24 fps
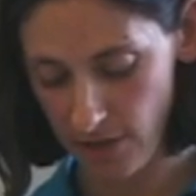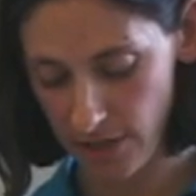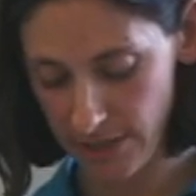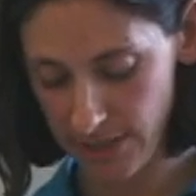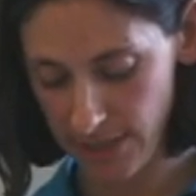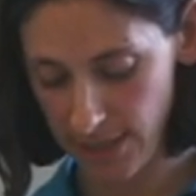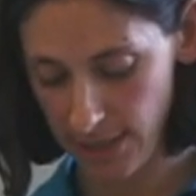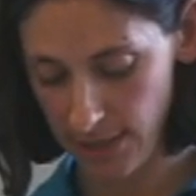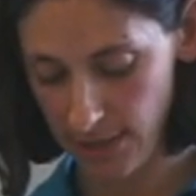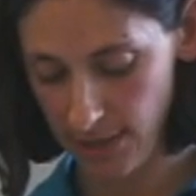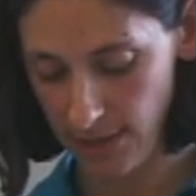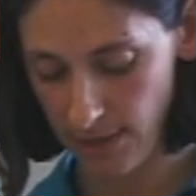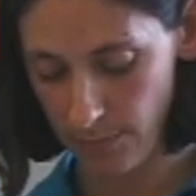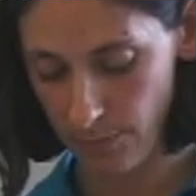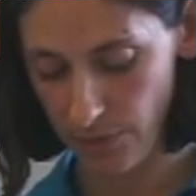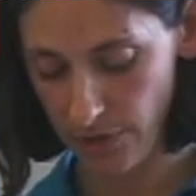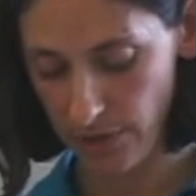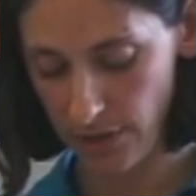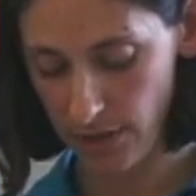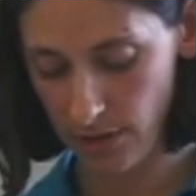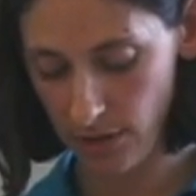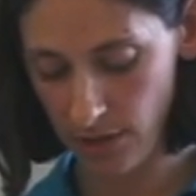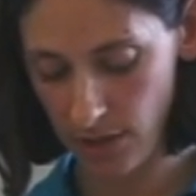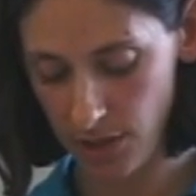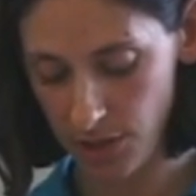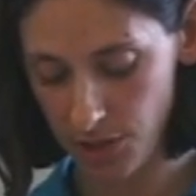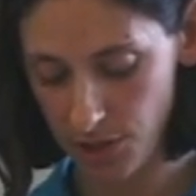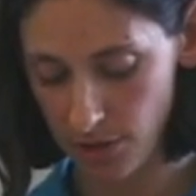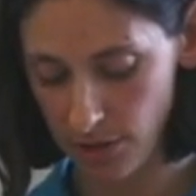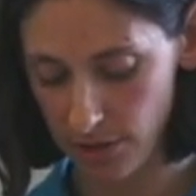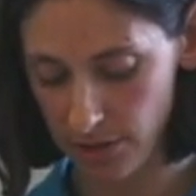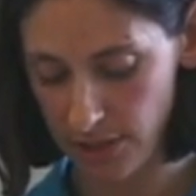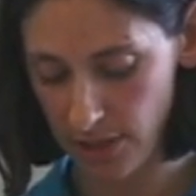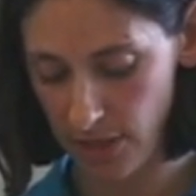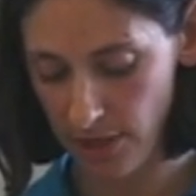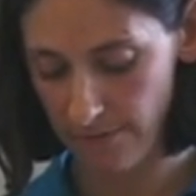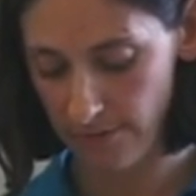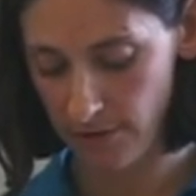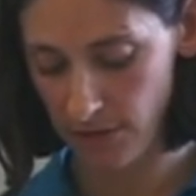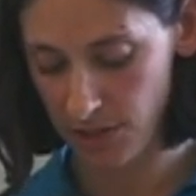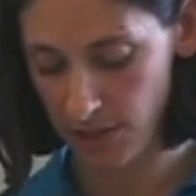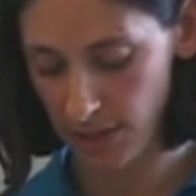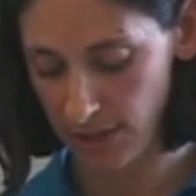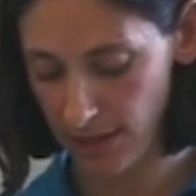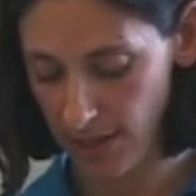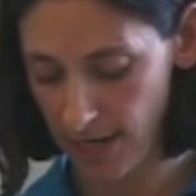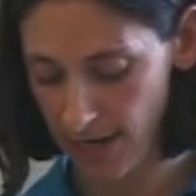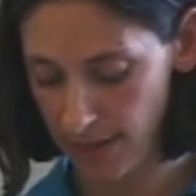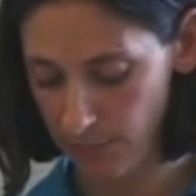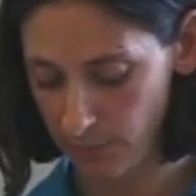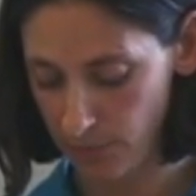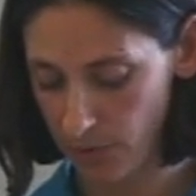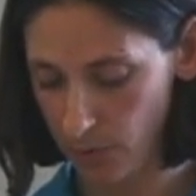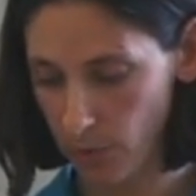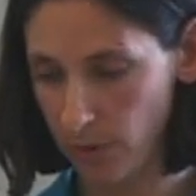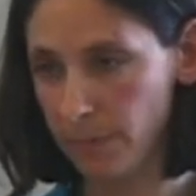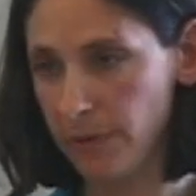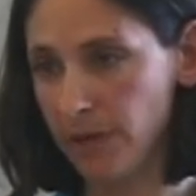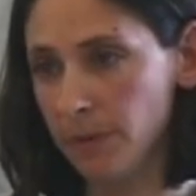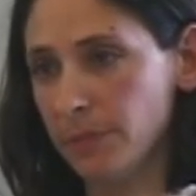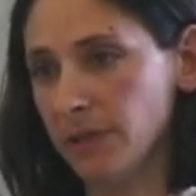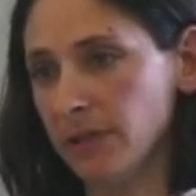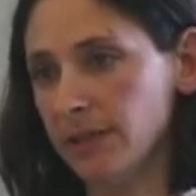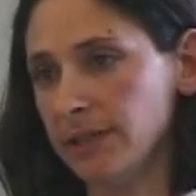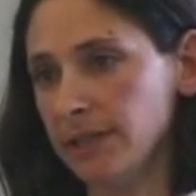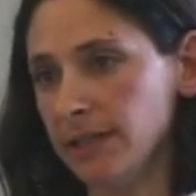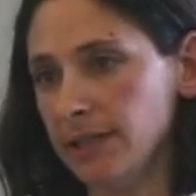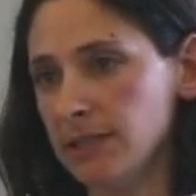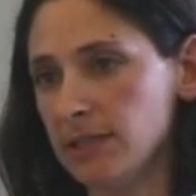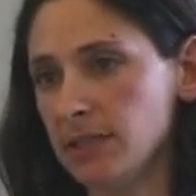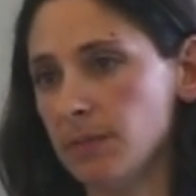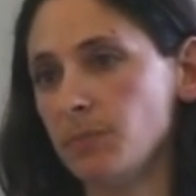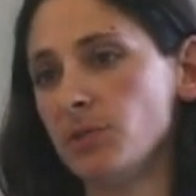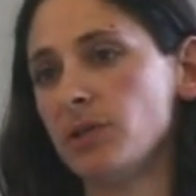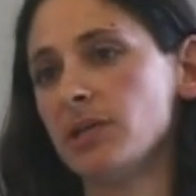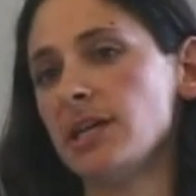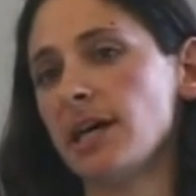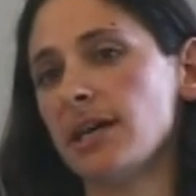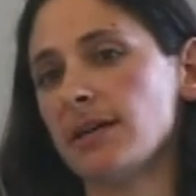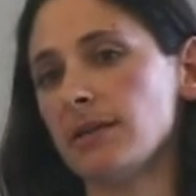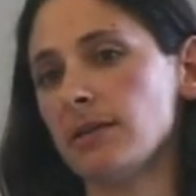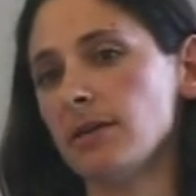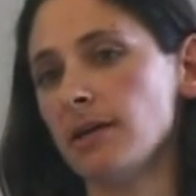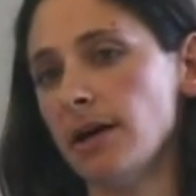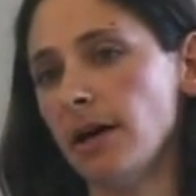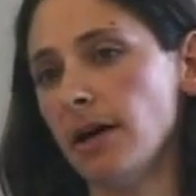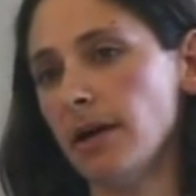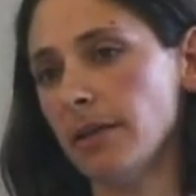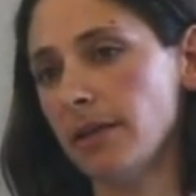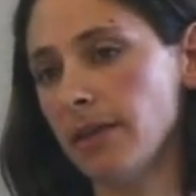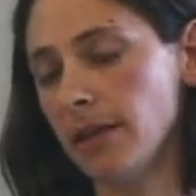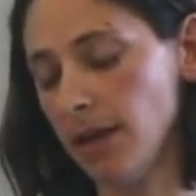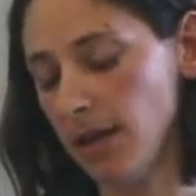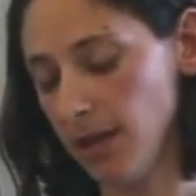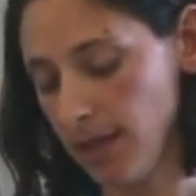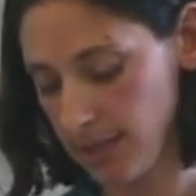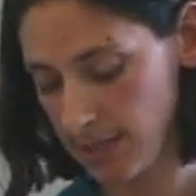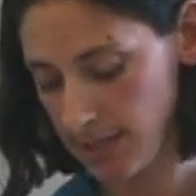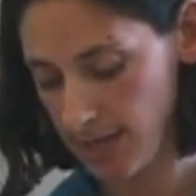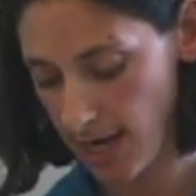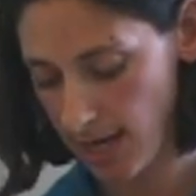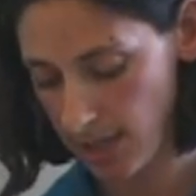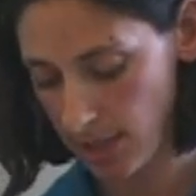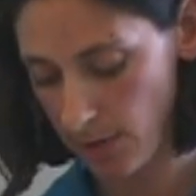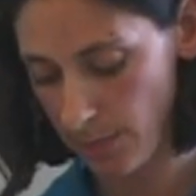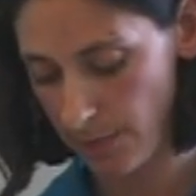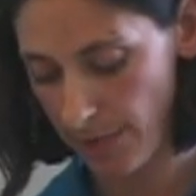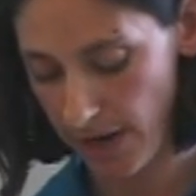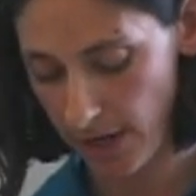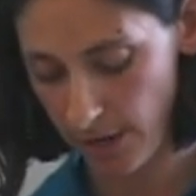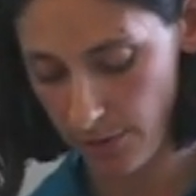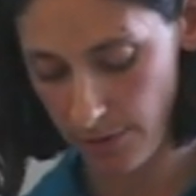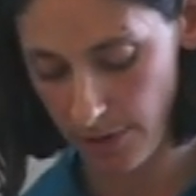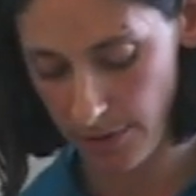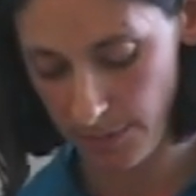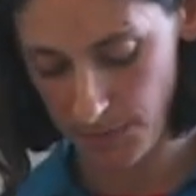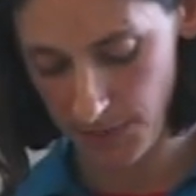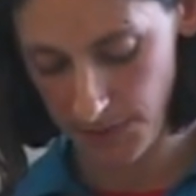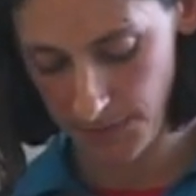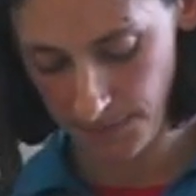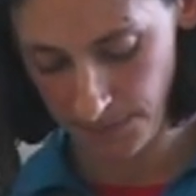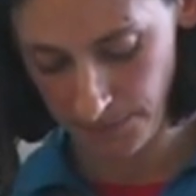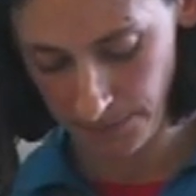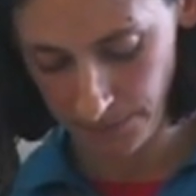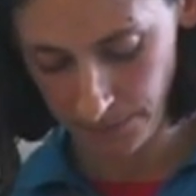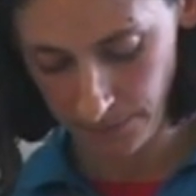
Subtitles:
for our state and bring insurance coverage in line with what people need to protect their health and to not go bankrupt.